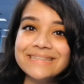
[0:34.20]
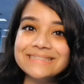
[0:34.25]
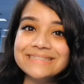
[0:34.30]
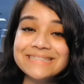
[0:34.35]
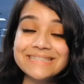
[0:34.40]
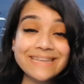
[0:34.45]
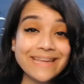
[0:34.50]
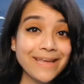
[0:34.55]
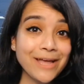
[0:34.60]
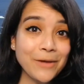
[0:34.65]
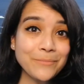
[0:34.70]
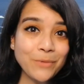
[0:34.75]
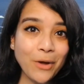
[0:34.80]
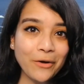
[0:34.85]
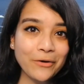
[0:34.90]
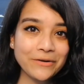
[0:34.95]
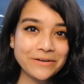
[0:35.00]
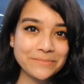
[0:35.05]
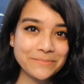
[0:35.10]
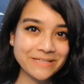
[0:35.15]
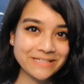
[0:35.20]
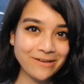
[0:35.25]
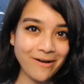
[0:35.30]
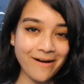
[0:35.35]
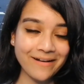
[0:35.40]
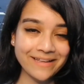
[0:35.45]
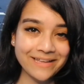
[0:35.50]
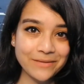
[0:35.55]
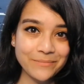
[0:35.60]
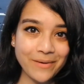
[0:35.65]
Today I'm not going to be
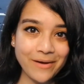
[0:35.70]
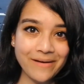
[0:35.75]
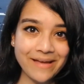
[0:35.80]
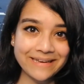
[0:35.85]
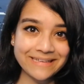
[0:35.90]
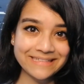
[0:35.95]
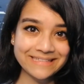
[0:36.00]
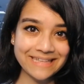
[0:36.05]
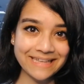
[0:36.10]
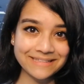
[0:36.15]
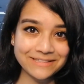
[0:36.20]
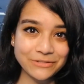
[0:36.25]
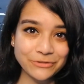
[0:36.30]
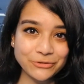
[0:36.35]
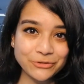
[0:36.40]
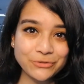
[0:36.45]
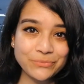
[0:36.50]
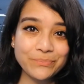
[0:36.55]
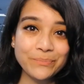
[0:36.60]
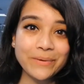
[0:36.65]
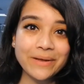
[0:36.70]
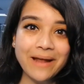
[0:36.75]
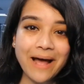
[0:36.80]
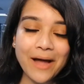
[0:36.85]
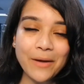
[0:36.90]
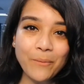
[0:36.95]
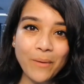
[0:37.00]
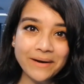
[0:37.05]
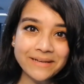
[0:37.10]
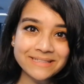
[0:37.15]
talking about any sensors, but
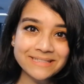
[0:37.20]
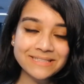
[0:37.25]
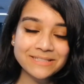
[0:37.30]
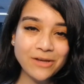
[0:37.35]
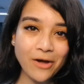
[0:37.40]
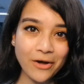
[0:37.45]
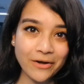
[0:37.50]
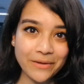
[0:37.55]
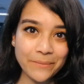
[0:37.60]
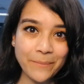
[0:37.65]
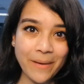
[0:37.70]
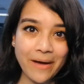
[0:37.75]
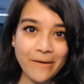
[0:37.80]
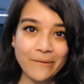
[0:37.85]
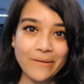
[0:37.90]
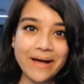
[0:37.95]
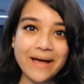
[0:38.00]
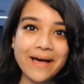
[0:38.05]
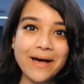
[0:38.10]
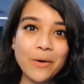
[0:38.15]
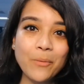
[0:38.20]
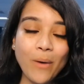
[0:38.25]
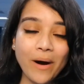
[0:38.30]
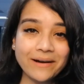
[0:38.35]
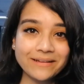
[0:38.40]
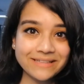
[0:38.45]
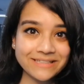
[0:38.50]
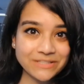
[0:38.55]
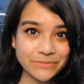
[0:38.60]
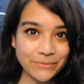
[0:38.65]
I wanted to talk about a
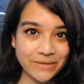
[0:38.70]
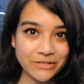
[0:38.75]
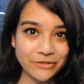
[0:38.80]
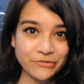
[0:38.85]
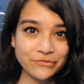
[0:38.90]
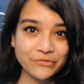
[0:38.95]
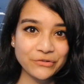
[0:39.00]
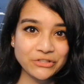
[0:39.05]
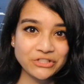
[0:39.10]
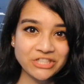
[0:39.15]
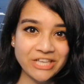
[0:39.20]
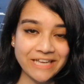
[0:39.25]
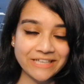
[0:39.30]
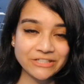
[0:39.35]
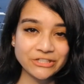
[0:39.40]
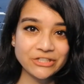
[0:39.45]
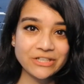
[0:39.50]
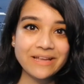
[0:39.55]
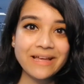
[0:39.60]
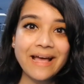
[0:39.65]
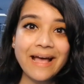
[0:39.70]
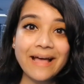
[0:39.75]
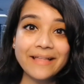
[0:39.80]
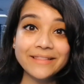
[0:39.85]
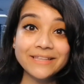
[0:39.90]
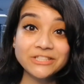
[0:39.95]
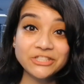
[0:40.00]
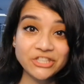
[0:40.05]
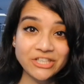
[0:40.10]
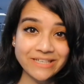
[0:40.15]
wireless radio for a change,
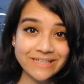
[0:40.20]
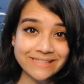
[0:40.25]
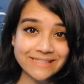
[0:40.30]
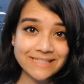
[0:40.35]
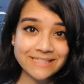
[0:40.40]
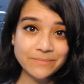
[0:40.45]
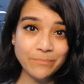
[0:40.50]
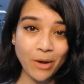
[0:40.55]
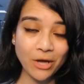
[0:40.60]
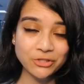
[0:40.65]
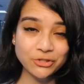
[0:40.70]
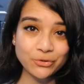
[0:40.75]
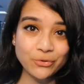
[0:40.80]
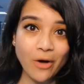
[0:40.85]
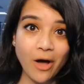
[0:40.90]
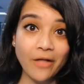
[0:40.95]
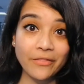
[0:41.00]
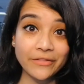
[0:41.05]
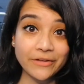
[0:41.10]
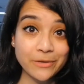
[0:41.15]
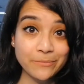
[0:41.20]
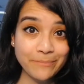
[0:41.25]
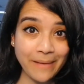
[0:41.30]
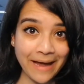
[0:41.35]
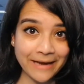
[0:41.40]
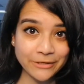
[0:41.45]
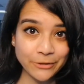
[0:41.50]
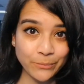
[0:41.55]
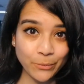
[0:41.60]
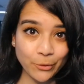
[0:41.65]
the GNSS module on the
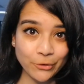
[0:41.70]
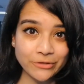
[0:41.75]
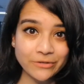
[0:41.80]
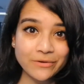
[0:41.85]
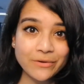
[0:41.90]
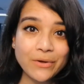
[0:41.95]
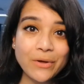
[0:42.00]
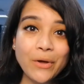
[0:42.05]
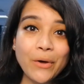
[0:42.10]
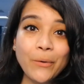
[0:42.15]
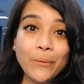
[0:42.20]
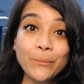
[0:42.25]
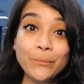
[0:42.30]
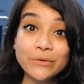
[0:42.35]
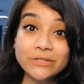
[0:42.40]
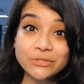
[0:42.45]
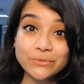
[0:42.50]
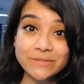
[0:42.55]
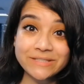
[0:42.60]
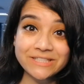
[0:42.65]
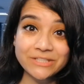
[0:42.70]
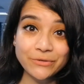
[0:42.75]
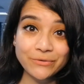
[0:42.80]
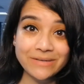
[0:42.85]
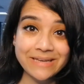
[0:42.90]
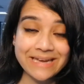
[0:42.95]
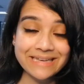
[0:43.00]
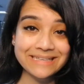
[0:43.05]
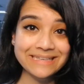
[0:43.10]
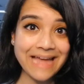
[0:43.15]
Compagno board, which was
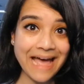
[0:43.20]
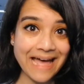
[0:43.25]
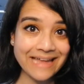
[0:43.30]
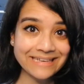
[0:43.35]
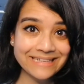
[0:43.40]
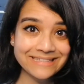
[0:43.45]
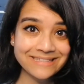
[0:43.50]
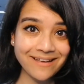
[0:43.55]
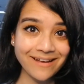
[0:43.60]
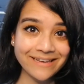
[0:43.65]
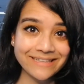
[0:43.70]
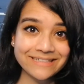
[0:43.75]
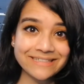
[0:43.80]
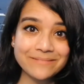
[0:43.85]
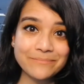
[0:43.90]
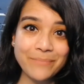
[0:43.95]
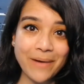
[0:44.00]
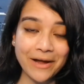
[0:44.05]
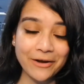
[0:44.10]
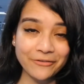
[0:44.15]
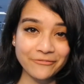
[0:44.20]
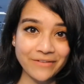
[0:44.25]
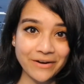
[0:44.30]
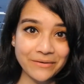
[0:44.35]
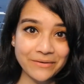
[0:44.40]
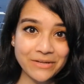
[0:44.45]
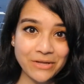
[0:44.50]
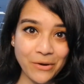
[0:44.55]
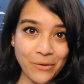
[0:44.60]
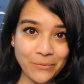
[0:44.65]
created and designed by our
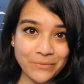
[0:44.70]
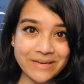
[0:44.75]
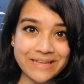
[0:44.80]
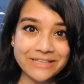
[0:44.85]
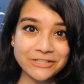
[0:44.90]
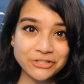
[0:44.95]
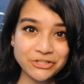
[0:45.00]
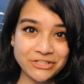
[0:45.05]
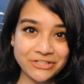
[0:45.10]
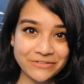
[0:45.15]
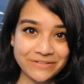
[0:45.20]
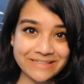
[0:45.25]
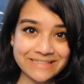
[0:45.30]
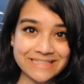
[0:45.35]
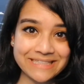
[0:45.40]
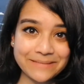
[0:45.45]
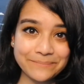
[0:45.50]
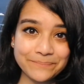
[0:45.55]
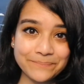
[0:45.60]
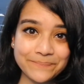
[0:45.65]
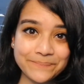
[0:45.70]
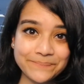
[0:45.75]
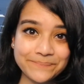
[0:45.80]
very own engineering team.